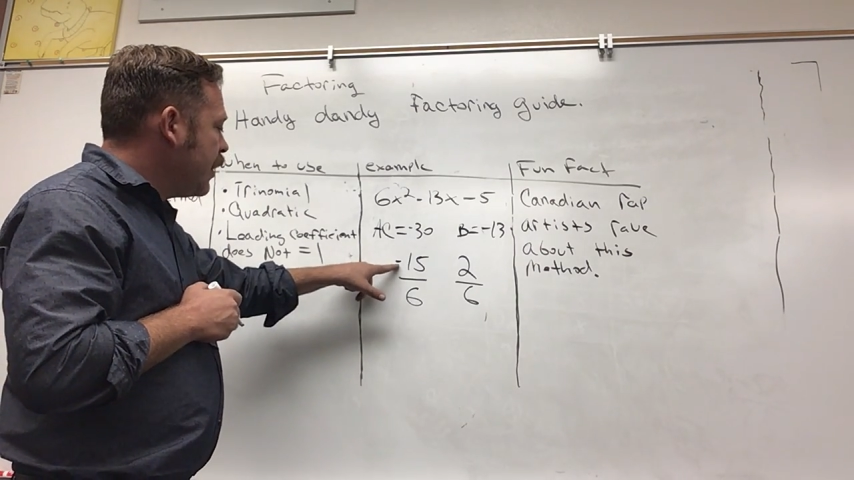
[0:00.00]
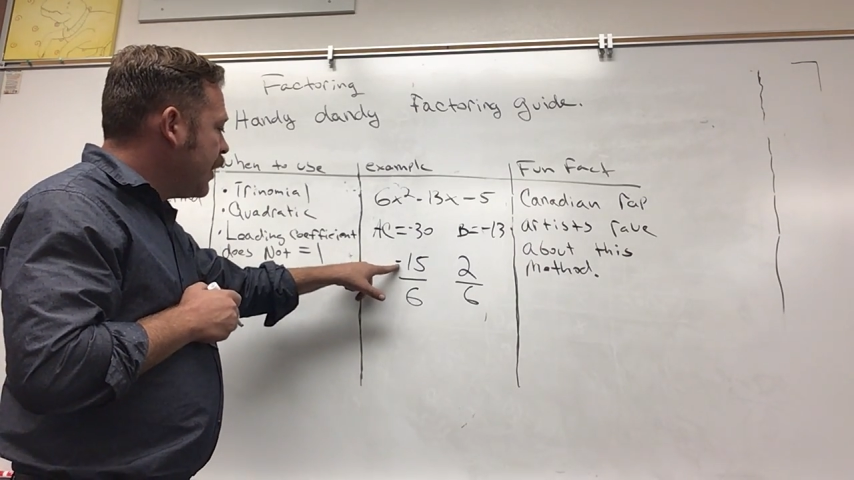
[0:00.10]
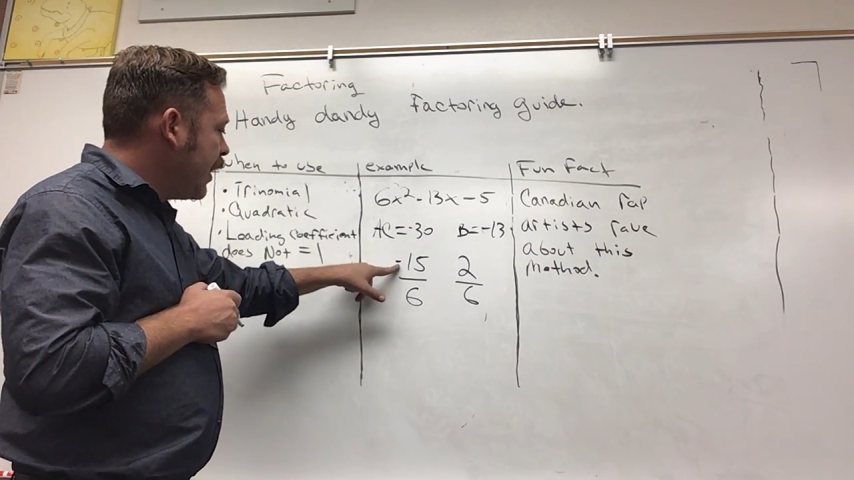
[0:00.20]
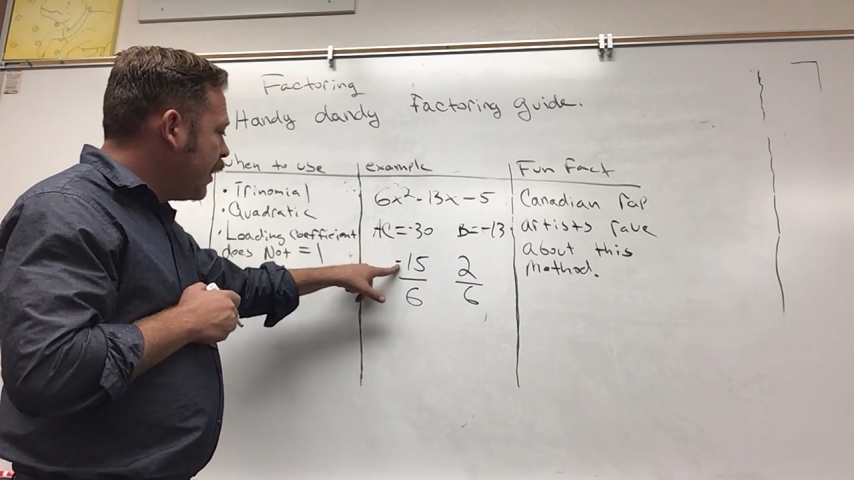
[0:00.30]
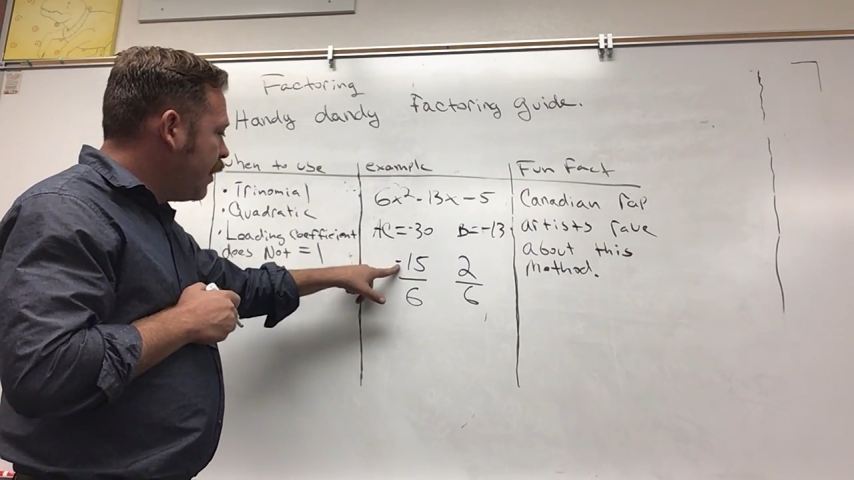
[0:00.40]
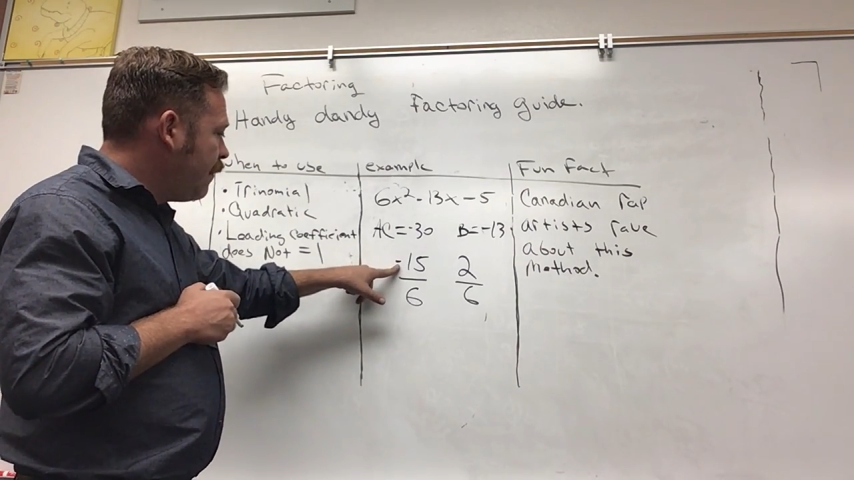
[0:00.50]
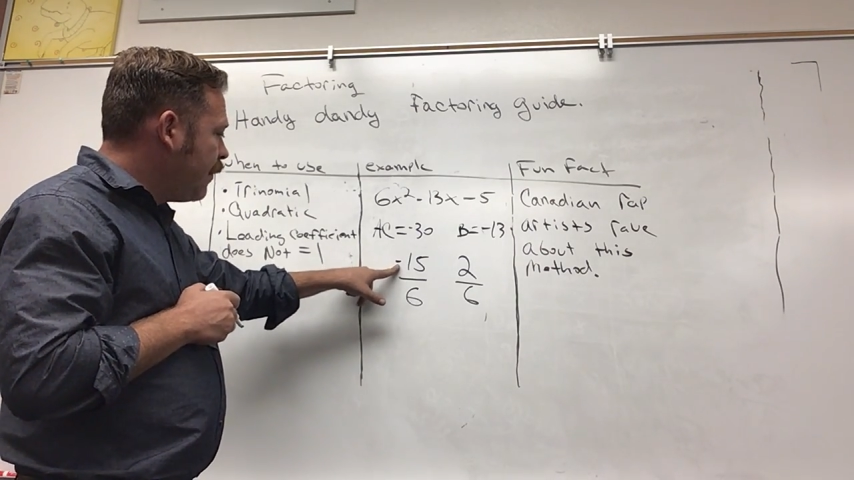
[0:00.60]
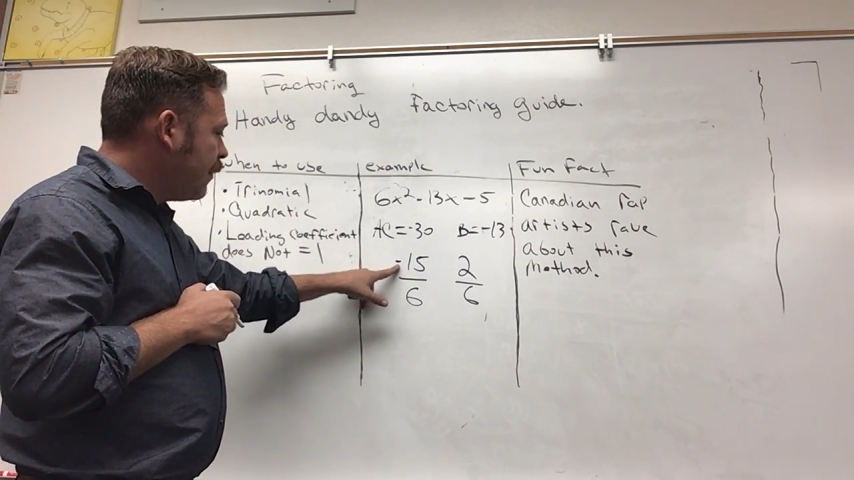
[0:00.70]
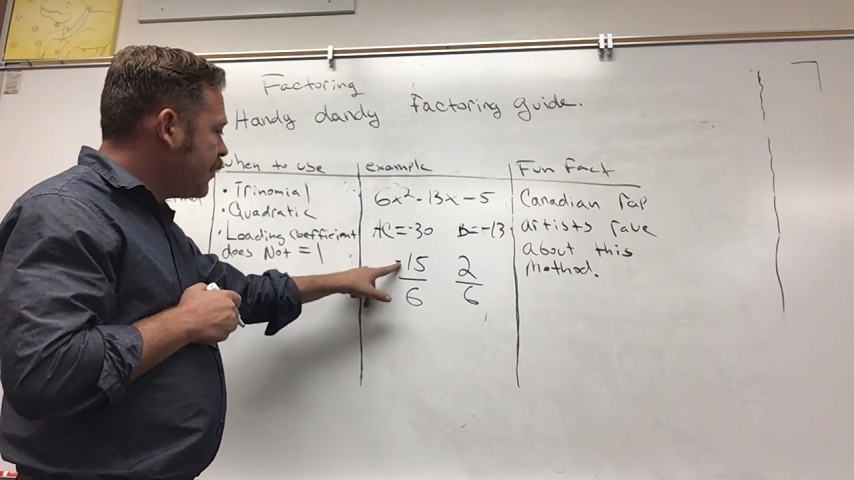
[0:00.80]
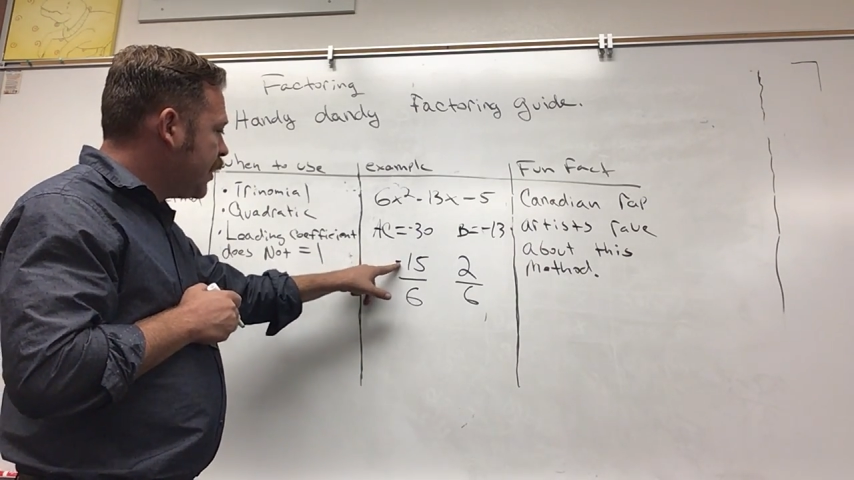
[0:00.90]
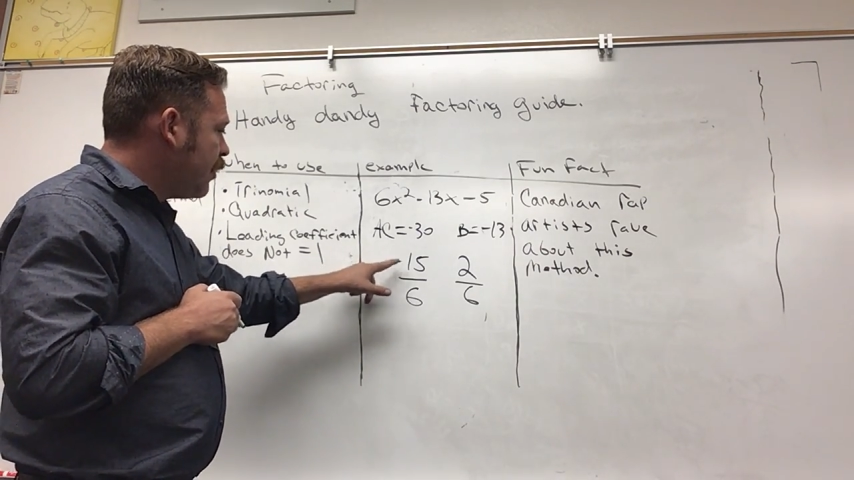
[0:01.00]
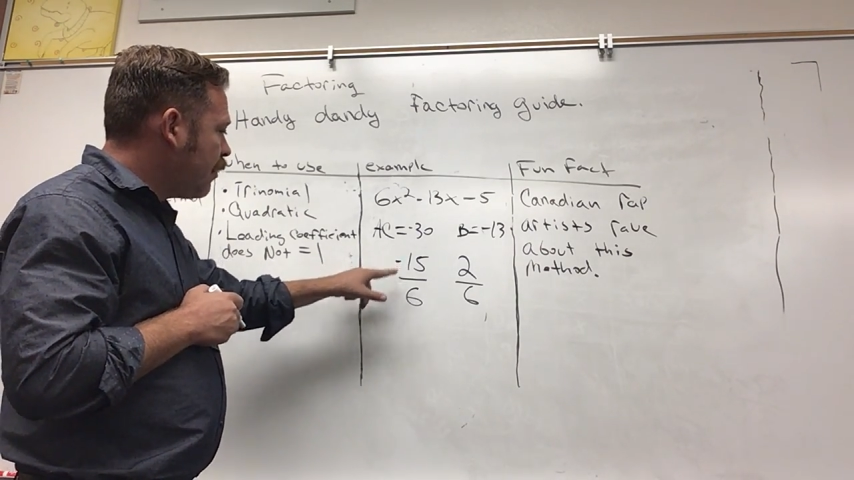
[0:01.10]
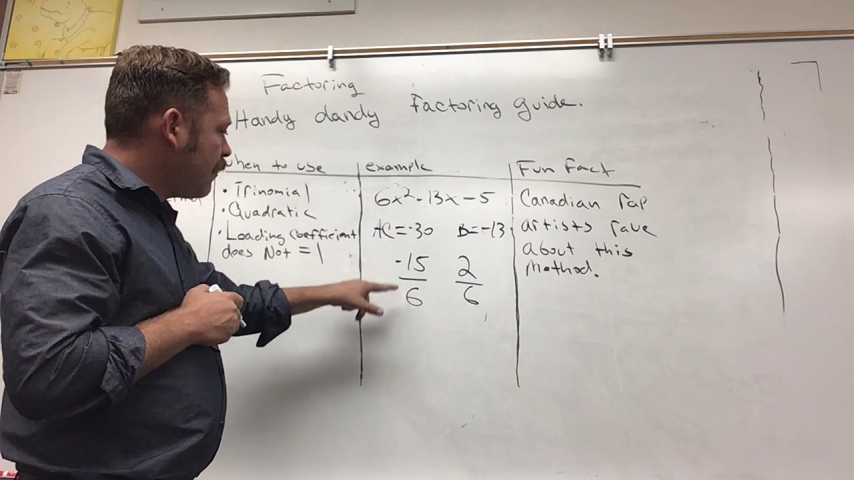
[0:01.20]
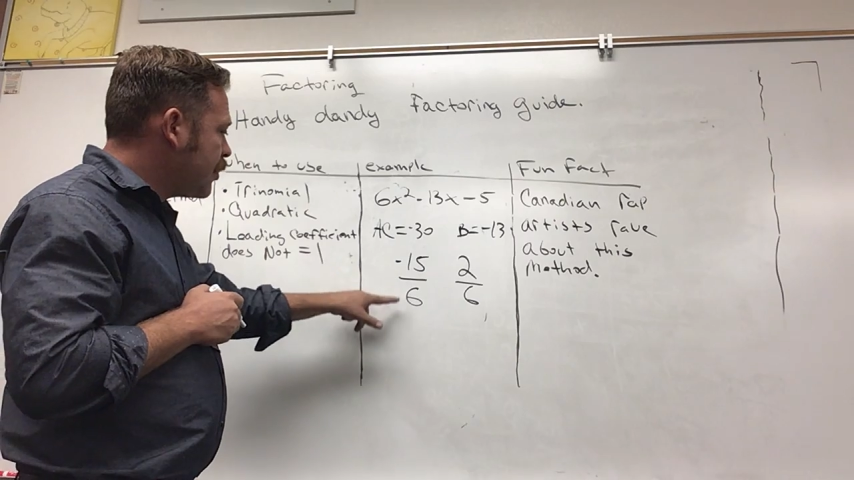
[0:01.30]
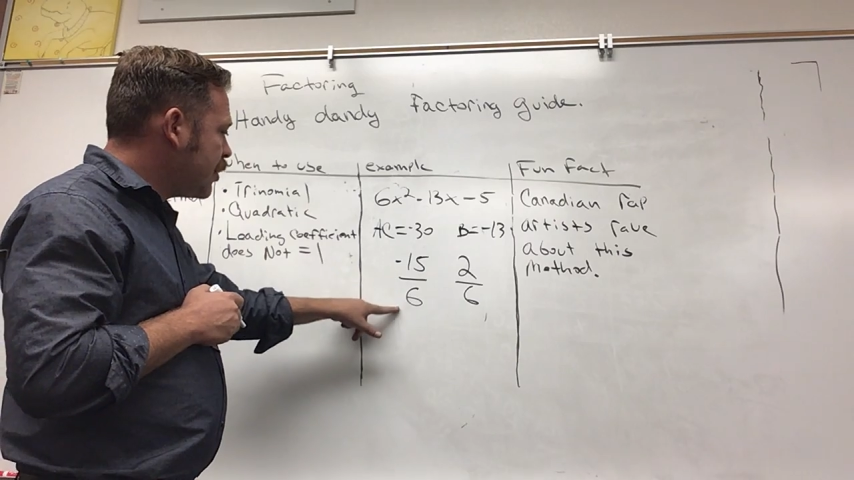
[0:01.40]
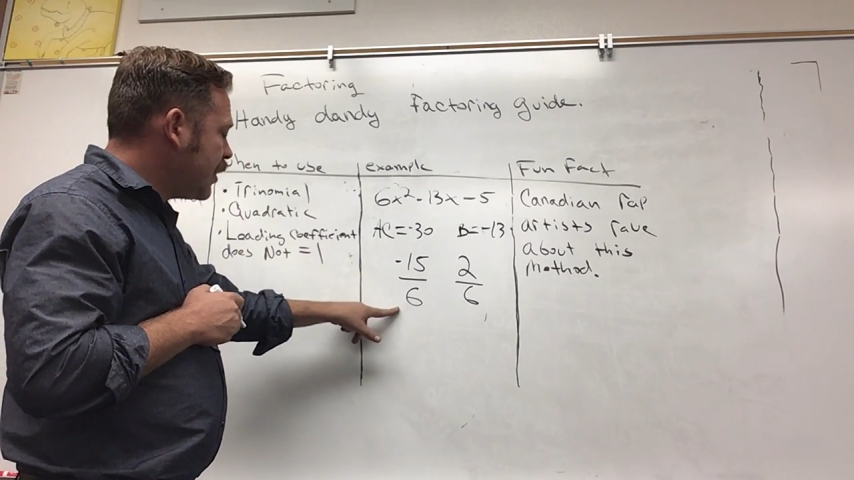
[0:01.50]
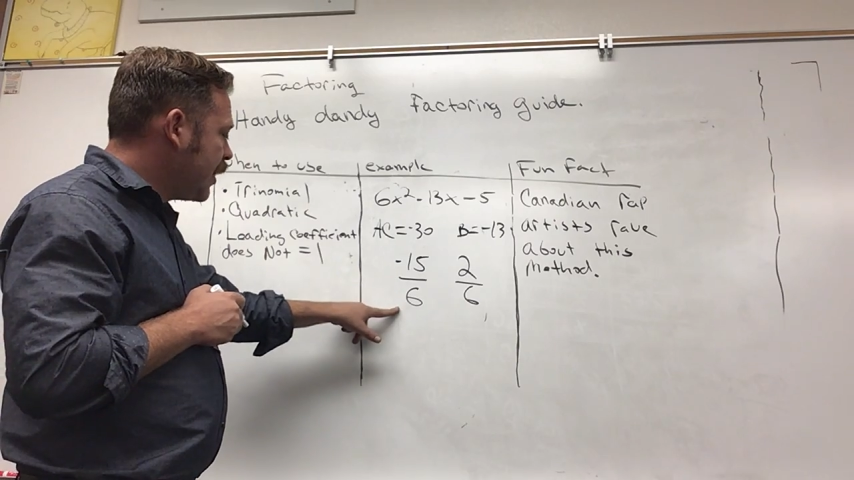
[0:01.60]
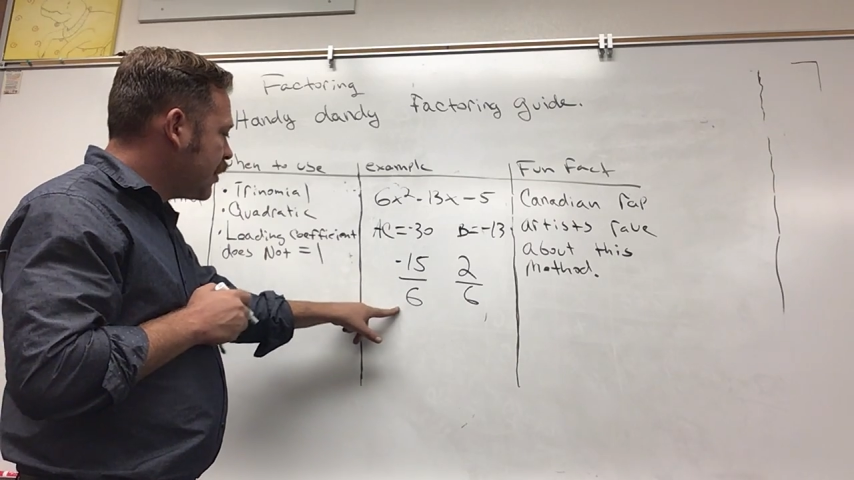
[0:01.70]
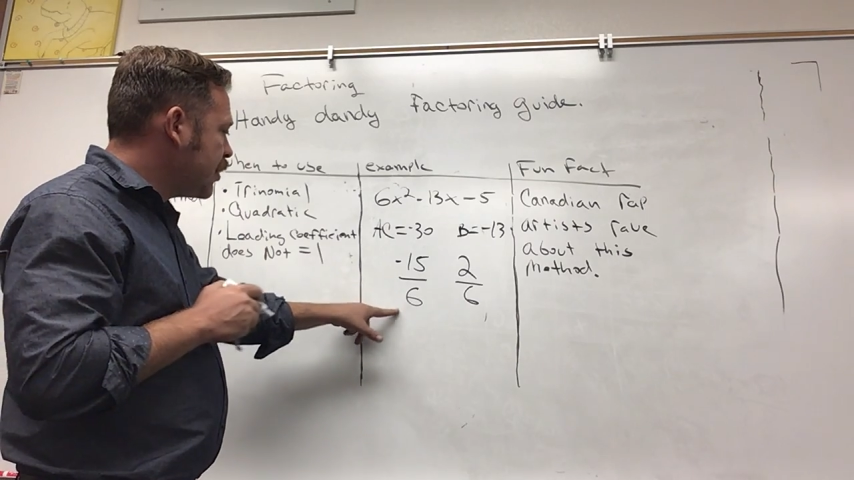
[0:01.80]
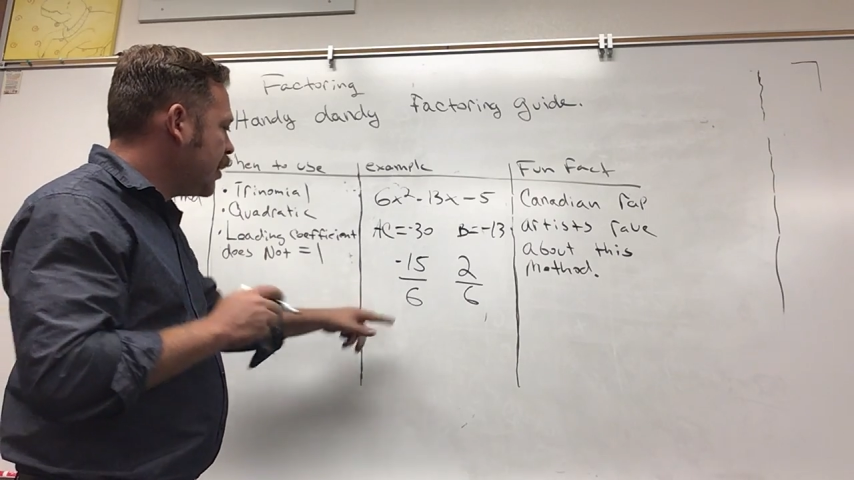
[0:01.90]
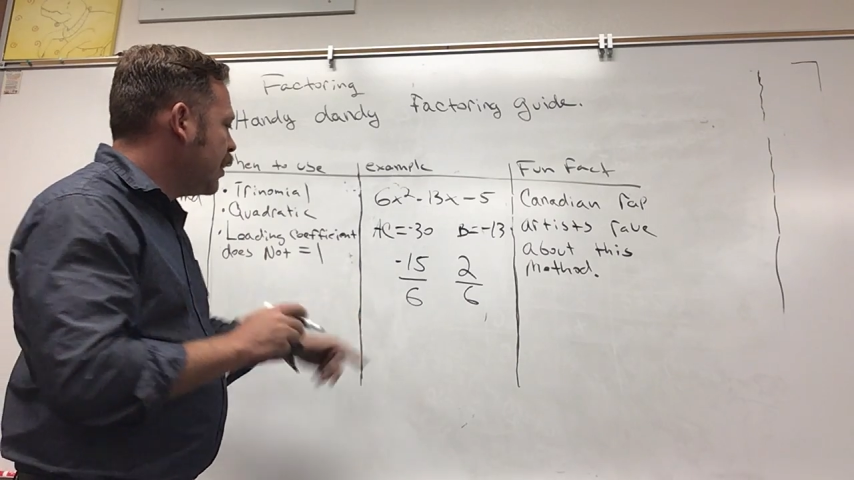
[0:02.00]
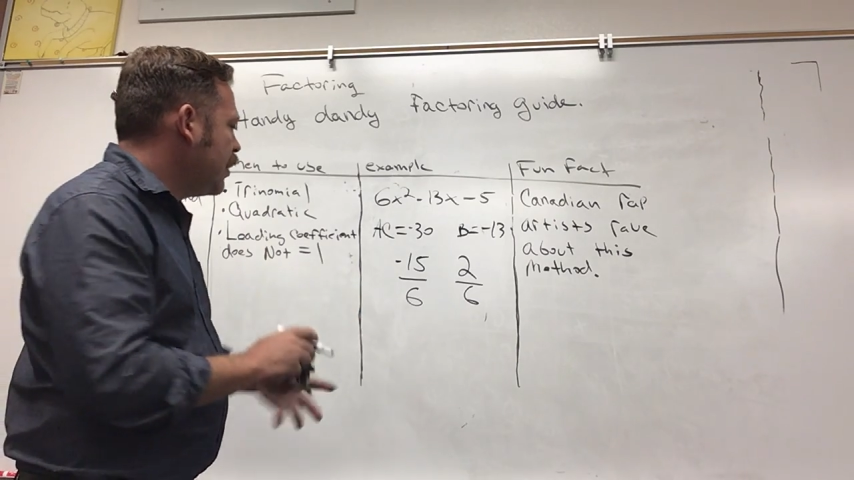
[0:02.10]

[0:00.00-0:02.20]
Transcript: Negative 15 over 6